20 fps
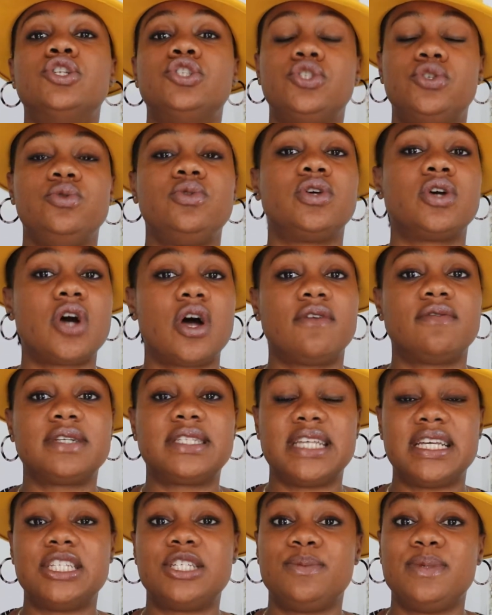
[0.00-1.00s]
to the
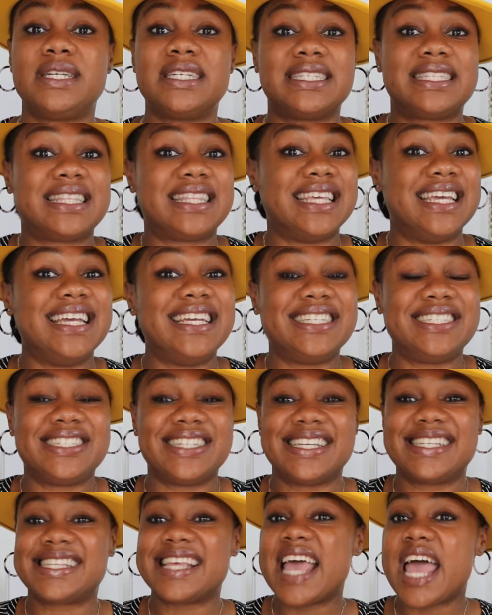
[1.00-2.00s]
conversation because things
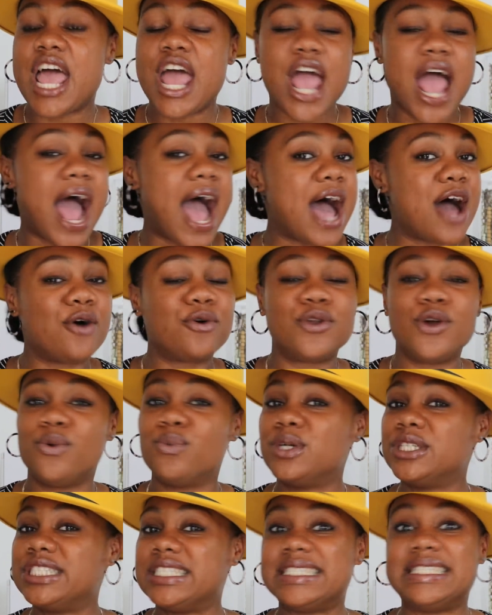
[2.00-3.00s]
just, I don't know,
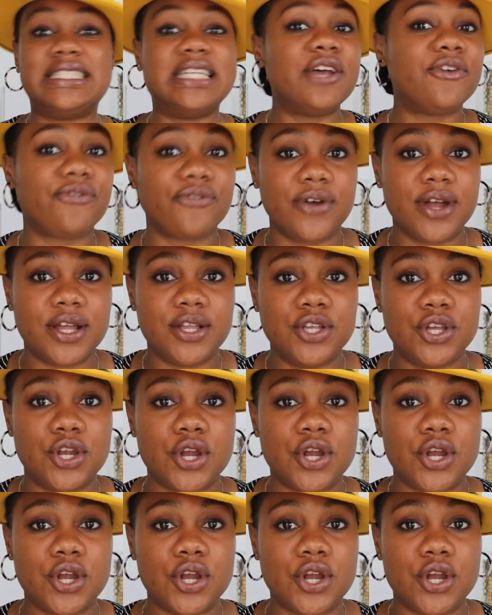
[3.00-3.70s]
we're just different,